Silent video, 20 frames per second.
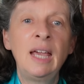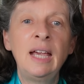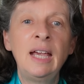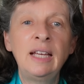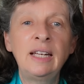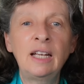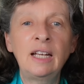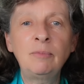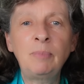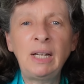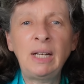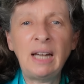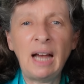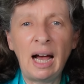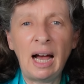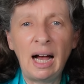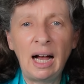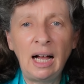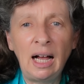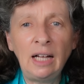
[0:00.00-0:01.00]
It had been
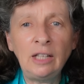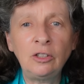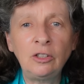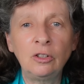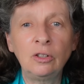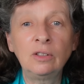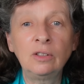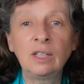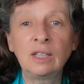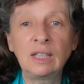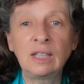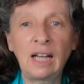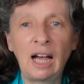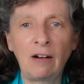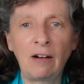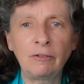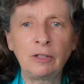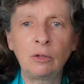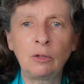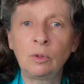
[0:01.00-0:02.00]
argued that the
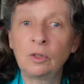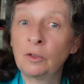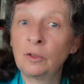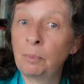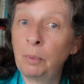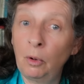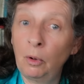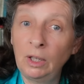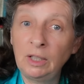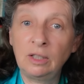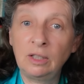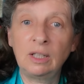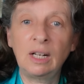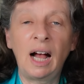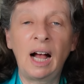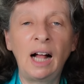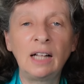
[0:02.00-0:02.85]
governor was appointed